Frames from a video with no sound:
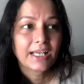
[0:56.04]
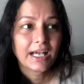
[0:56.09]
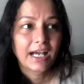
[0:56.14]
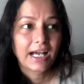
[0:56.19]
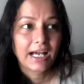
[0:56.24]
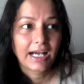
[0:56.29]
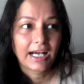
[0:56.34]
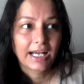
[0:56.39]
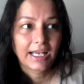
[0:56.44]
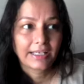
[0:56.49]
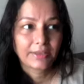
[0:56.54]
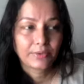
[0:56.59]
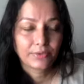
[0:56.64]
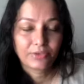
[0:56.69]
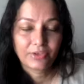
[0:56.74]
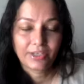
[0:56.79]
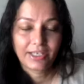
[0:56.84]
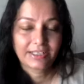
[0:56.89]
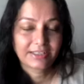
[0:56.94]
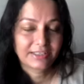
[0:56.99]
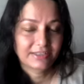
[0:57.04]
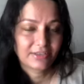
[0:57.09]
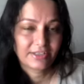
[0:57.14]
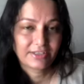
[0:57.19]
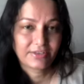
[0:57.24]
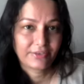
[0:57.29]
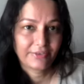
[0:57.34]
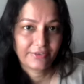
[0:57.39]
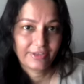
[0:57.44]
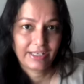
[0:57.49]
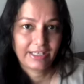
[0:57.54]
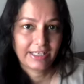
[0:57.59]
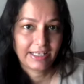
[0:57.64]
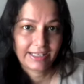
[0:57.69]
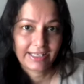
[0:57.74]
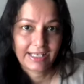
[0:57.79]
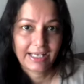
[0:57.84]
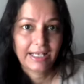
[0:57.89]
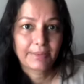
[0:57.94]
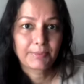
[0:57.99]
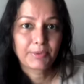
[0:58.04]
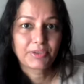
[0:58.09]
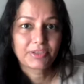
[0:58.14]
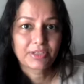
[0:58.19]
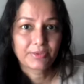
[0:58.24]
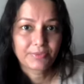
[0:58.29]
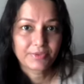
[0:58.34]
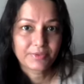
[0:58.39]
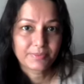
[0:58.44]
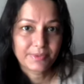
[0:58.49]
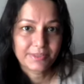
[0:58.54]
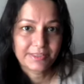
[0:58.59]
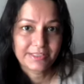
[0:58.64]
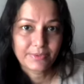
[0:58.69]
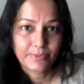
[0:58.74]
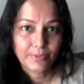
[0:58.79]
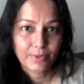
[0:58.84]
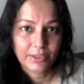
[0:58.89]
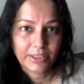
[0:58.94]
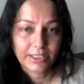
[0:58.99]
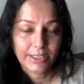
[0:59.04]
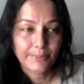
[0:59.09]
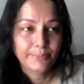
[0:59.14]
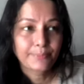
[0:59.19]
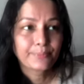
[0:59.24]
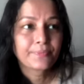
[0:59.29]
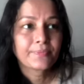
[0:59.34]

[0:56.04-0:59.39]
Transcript: I couldn't exercise or anything like that because I was busy working.